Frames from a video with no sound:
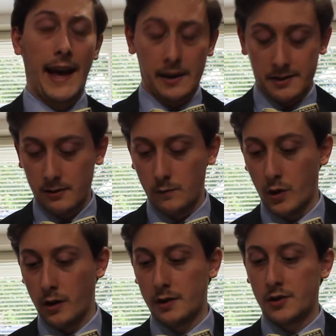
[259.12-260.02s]
that Excellent high.
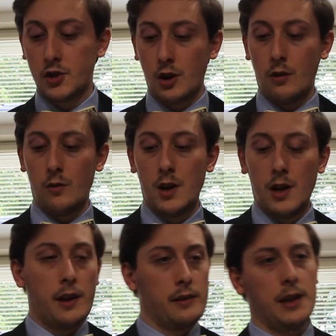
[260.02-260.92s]
work. So
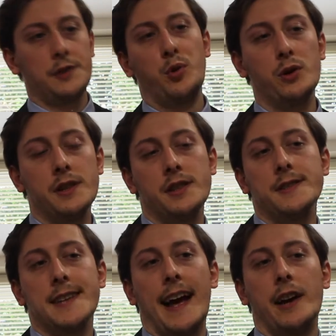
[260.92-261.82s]
let's put this
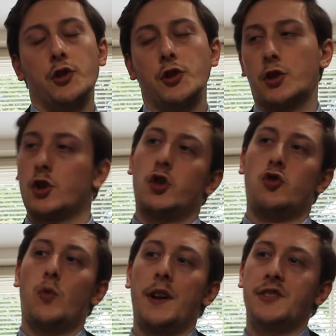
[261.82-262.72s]
into action
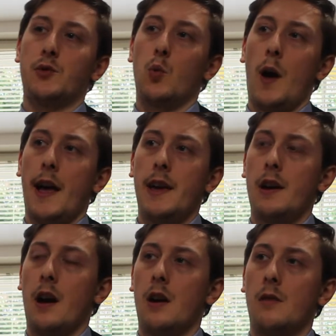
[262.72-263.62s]
straight away.
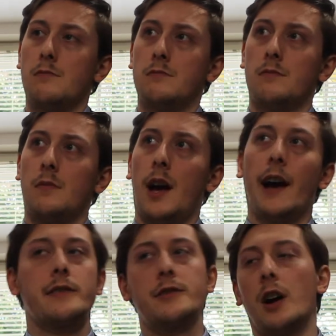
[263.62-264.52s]
Um,
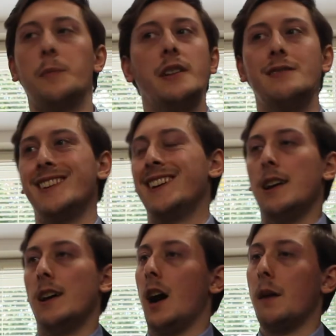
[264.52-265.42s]
and I mean,
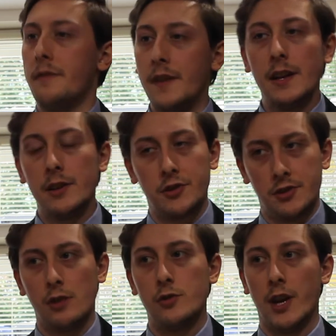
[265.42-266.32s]
I'm feeling
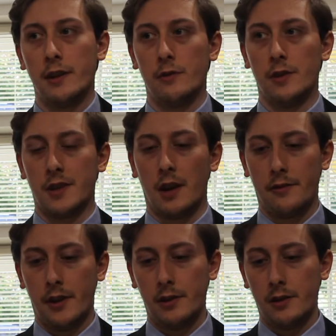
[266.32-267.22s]
so generous. I
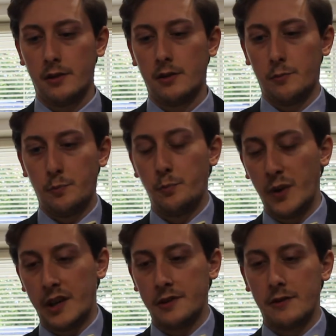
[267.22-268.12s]
think
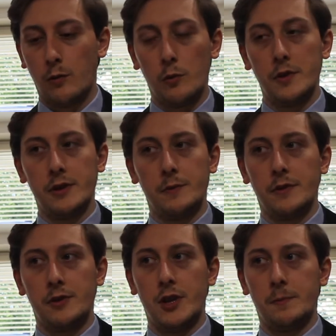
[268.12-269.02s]
because of what we're doing with
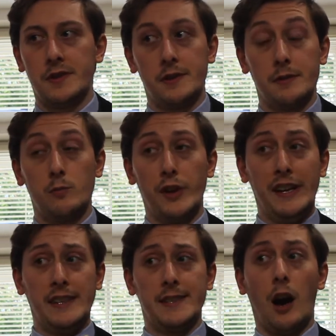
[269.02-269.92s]
the gym system, we
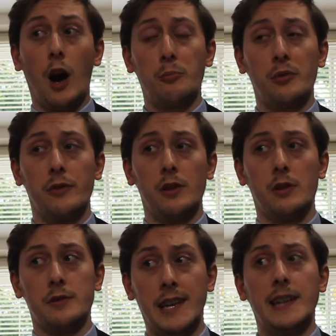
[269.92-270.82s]
need to up
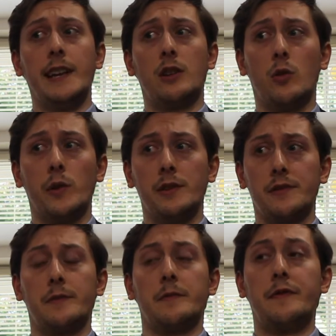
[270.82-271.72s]
the daily coins
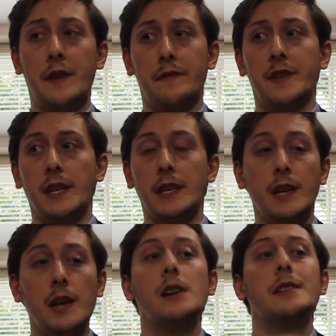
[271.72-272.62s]
from 50
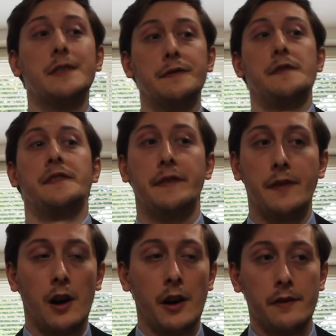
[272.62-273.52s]
to
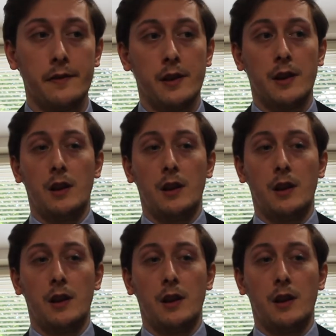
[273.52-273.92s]
55.